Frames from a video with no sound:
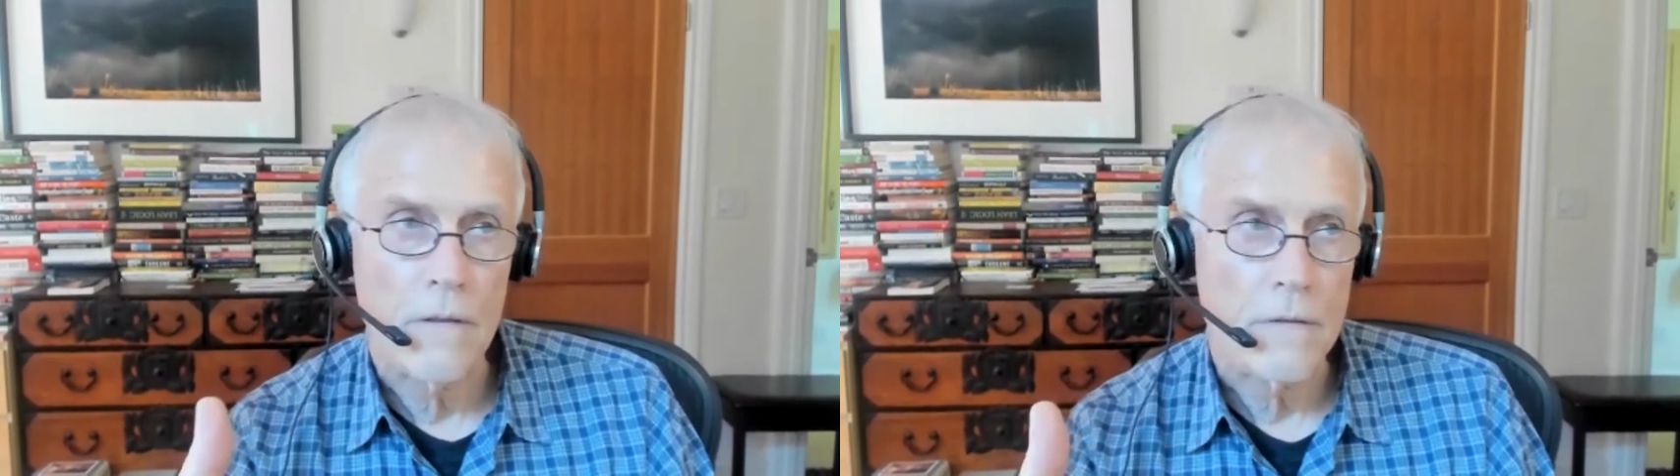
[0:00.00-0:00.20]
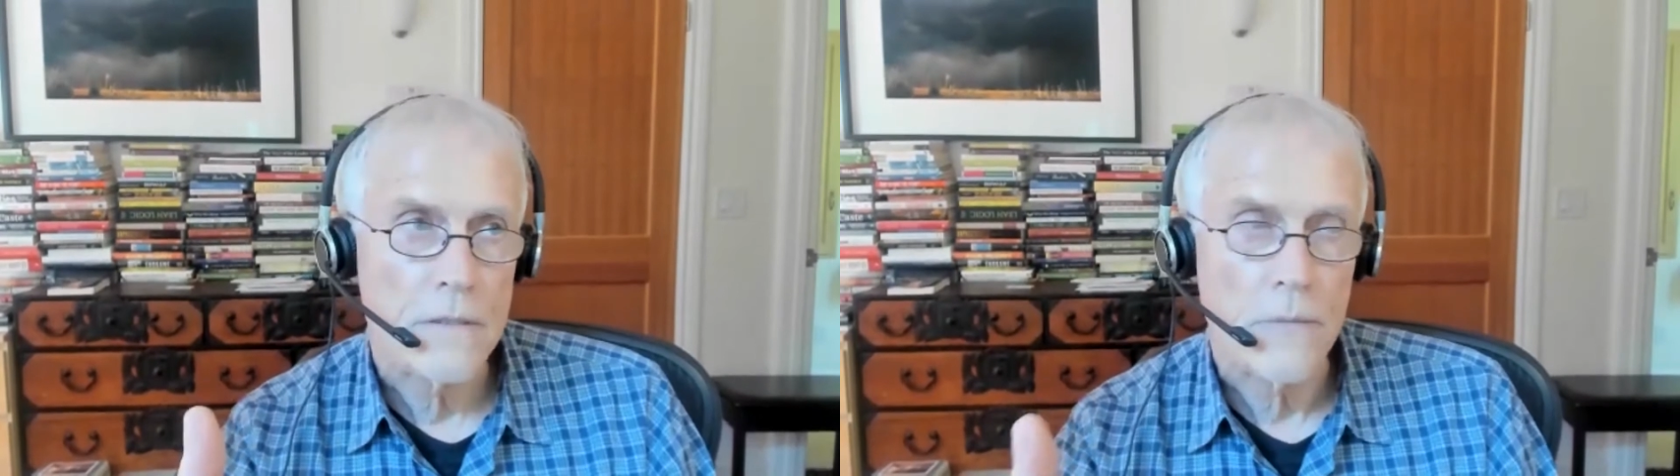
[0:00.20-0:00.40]

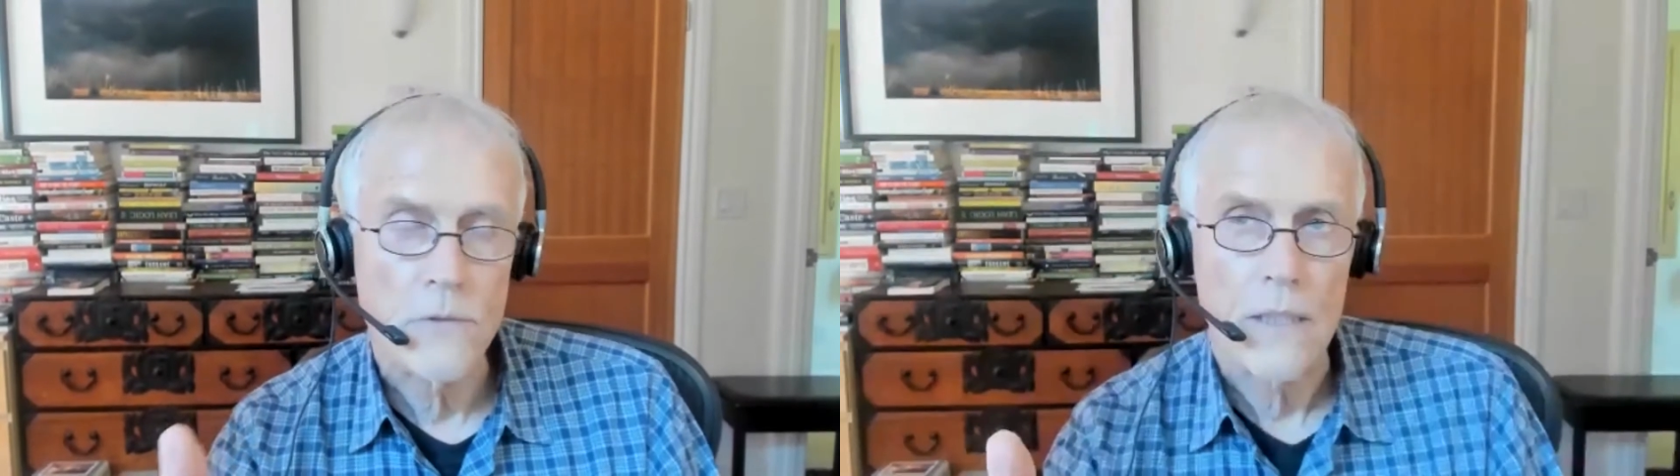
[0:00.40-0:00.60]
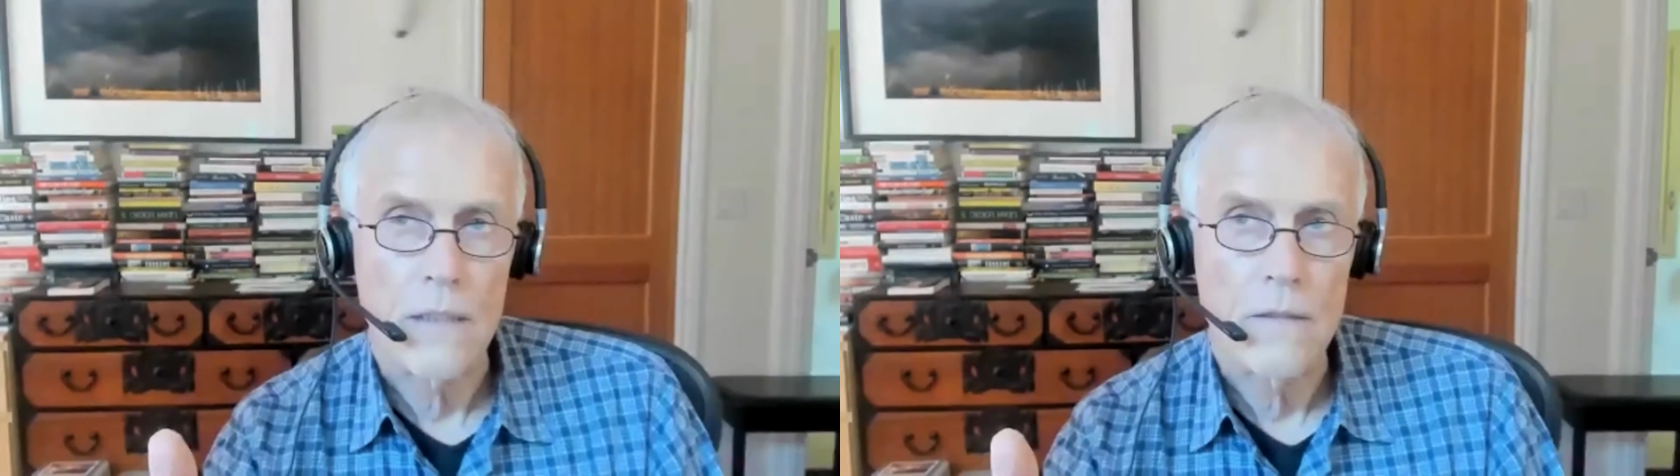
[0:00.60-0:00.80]

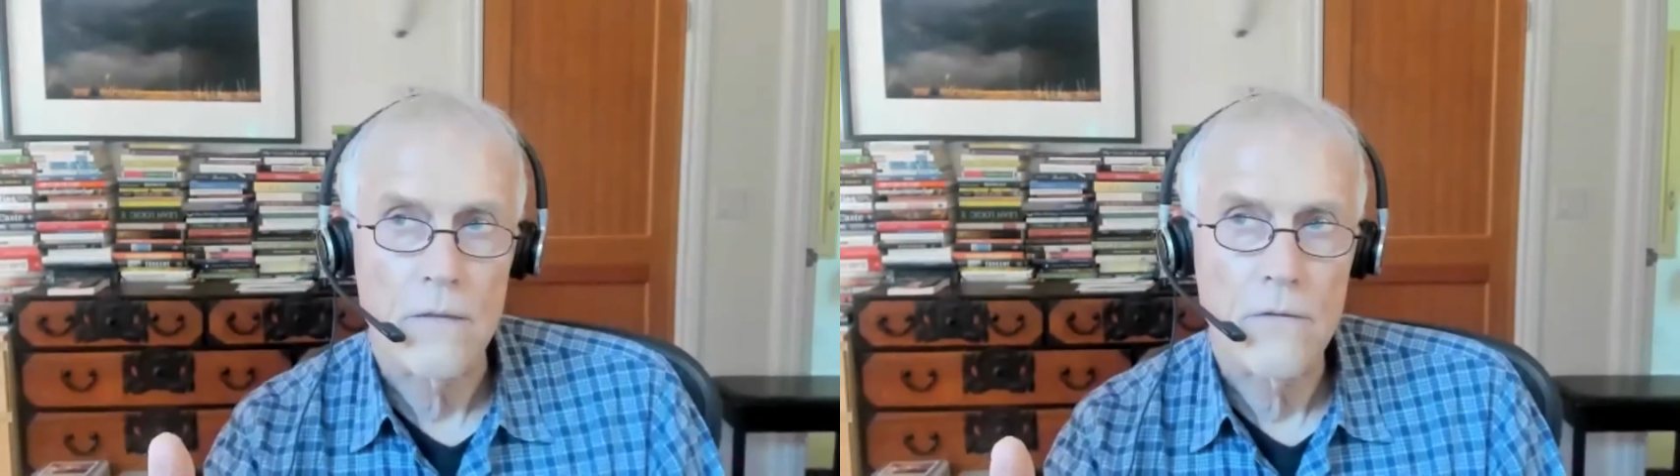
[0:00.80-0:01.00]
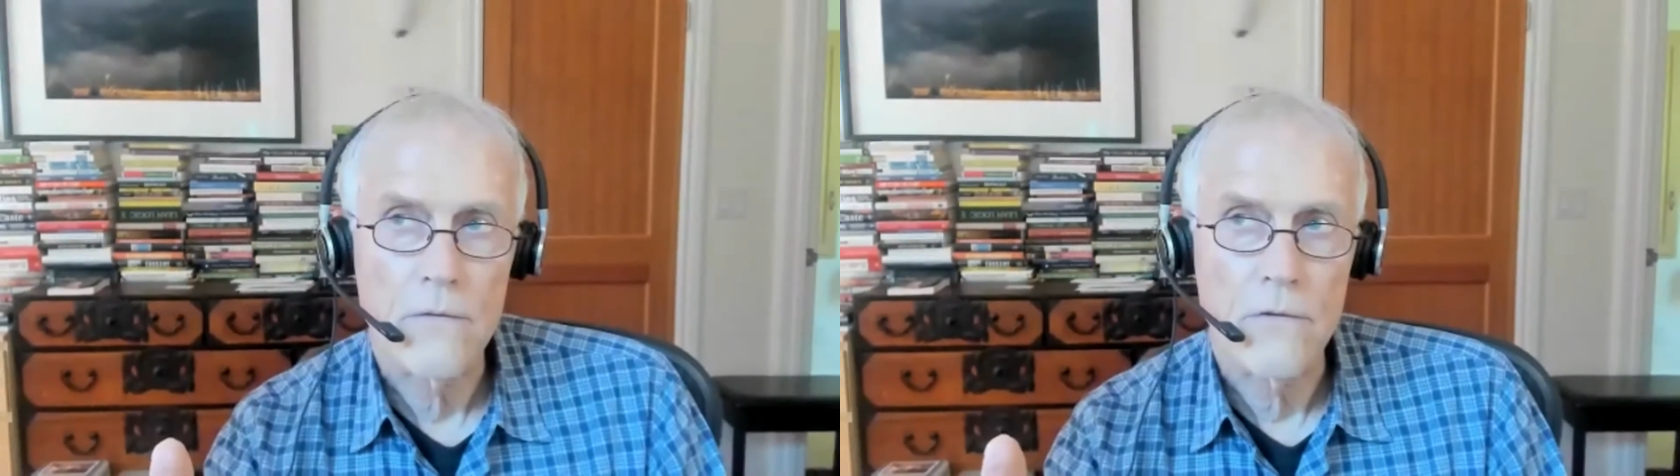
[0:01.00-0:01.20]

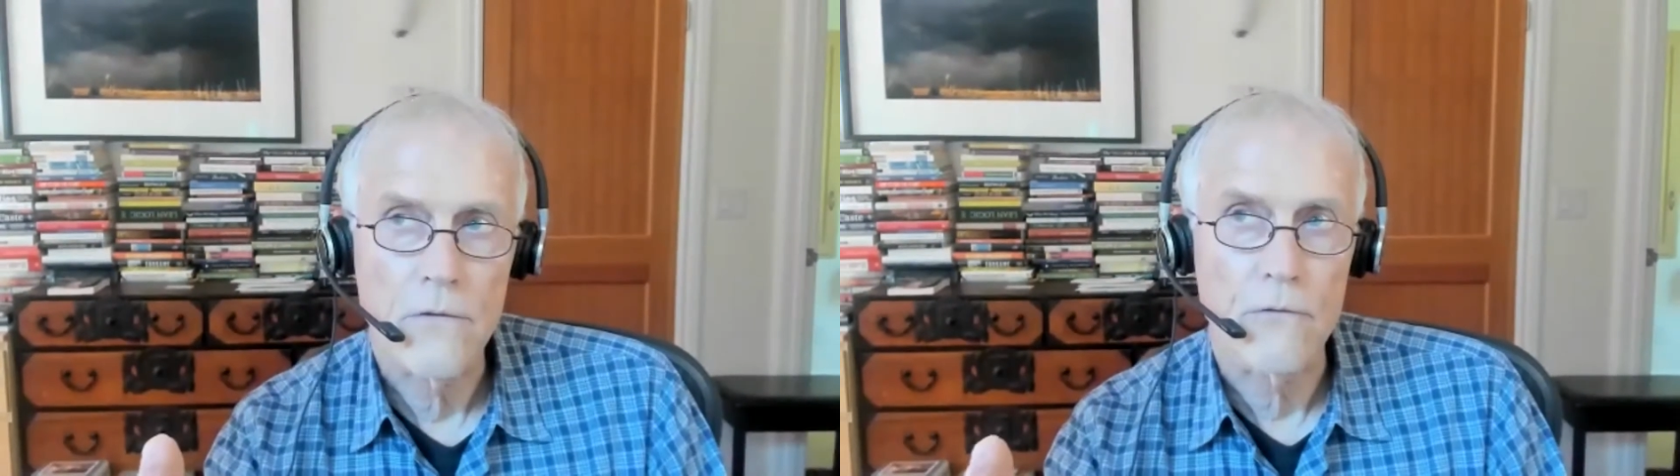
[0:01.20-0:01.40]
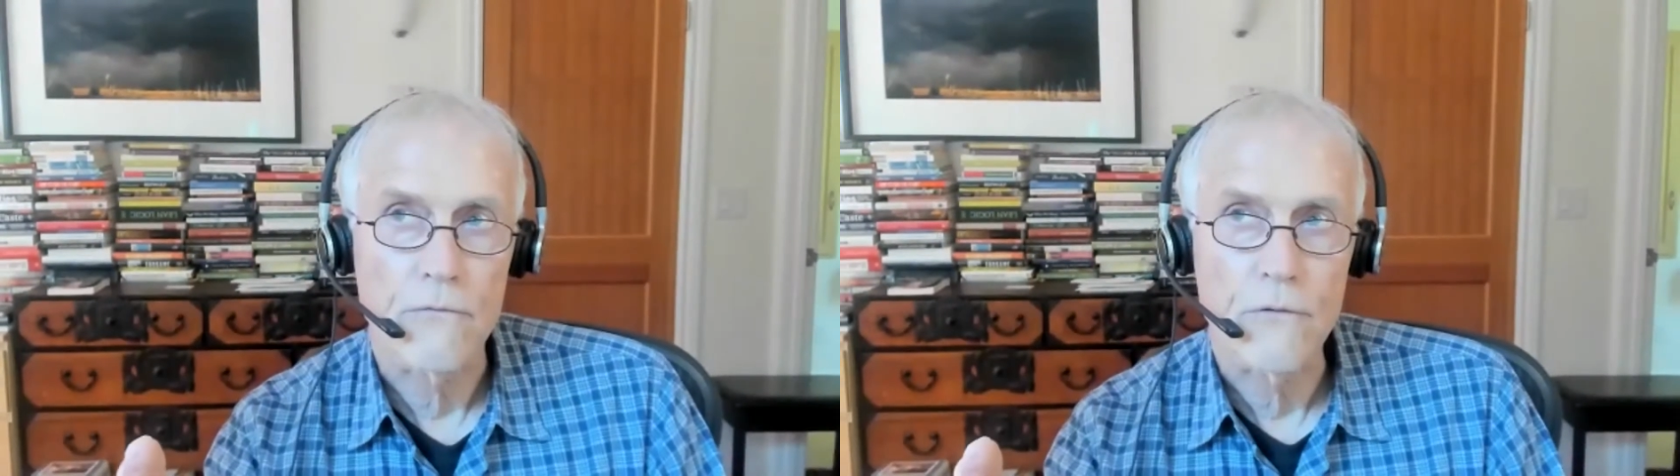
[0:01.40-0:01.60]
subjugated to
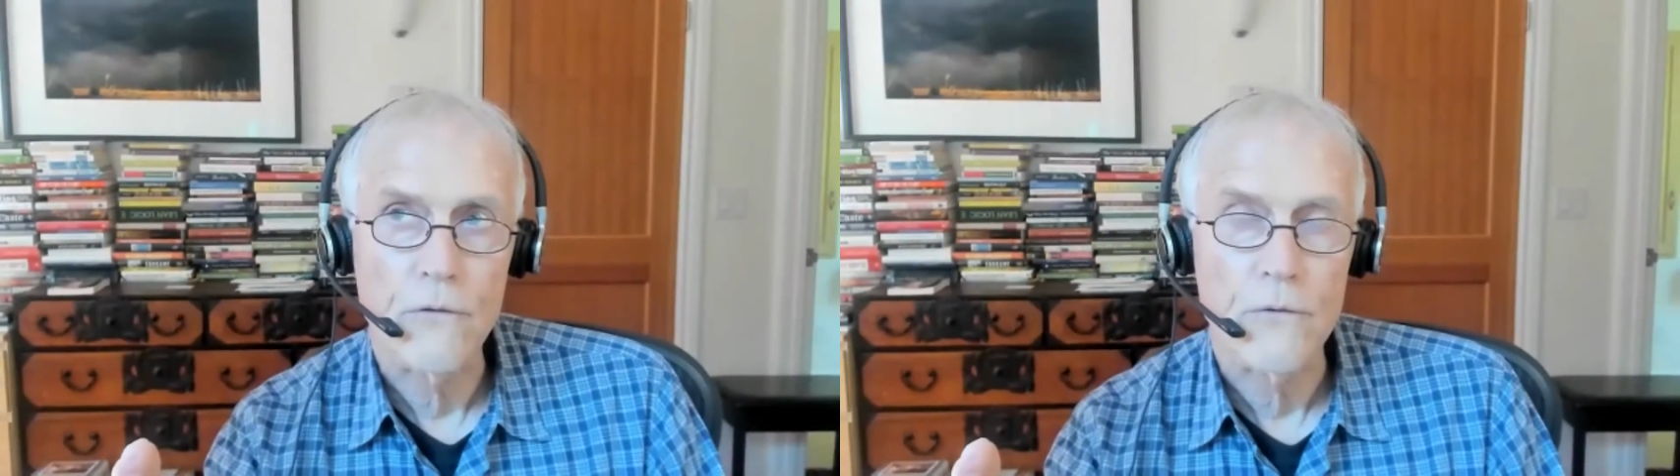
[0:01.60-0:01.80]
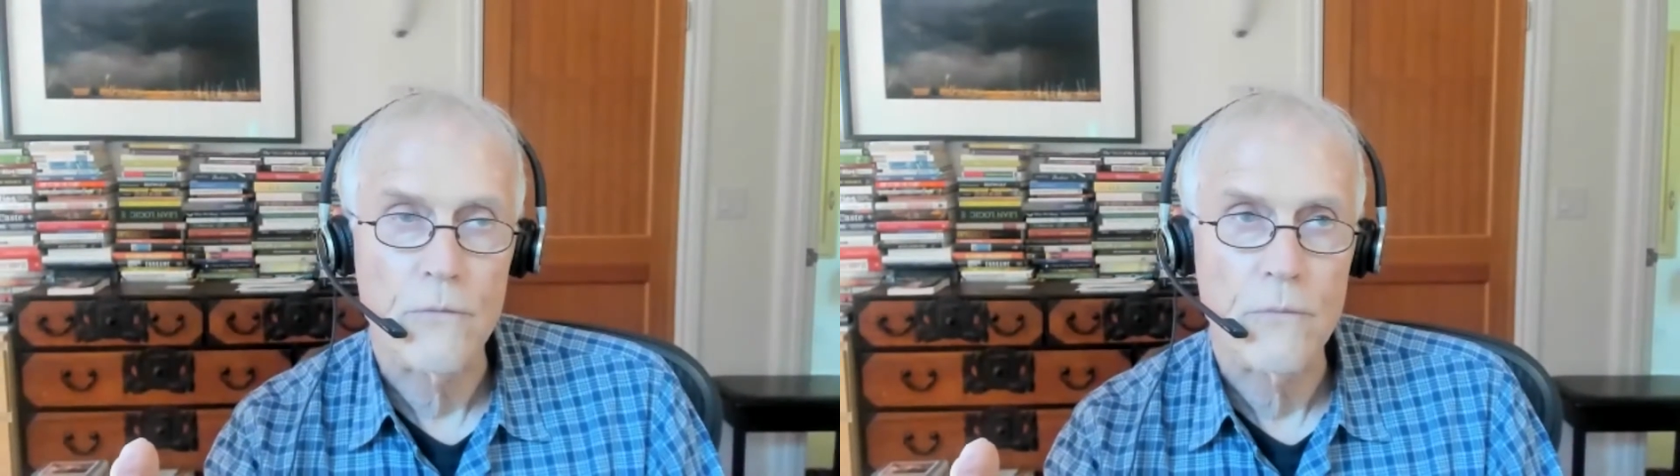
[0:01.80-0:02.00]
your rule,